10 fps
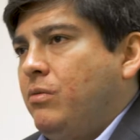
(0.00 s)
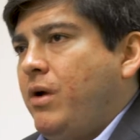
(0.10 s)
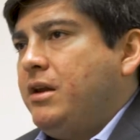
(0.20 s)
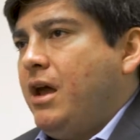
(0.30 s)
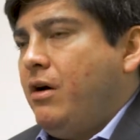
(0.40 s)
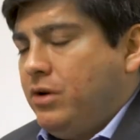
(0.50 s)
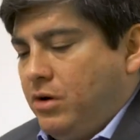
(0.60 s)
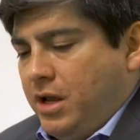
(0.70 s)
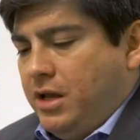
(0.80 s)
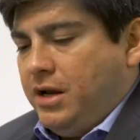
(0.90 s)
right now
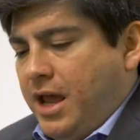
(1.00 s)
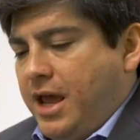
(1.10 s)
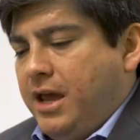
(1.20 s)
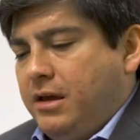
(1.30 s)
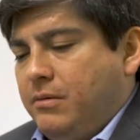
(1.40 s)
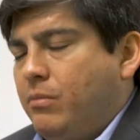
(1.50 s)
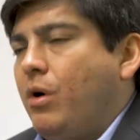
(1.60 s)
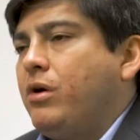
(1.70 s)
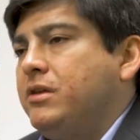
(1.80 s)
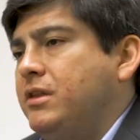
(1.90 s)
you're in a
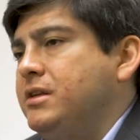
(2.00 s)
market